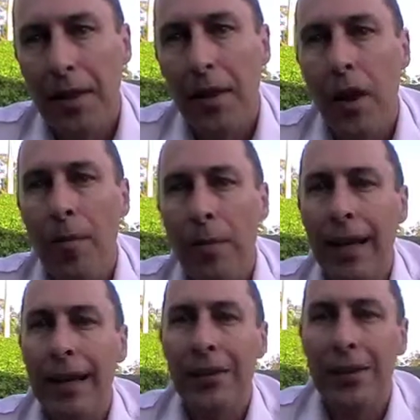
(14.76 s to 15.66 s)
that I am
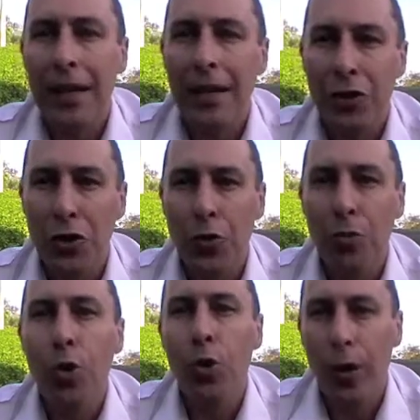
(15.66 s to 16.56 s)
planning to take to
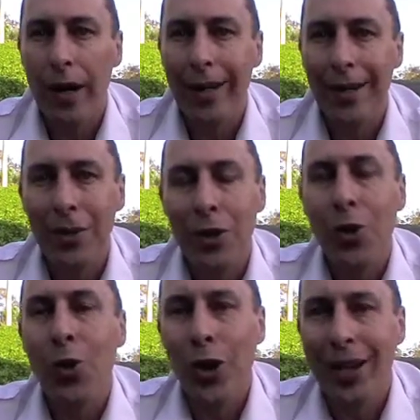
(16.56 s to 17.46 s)
Broadway in New
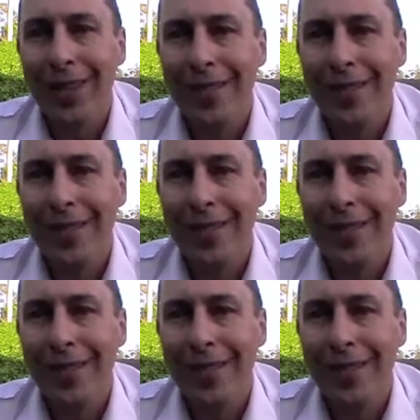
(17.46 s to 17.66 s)
York.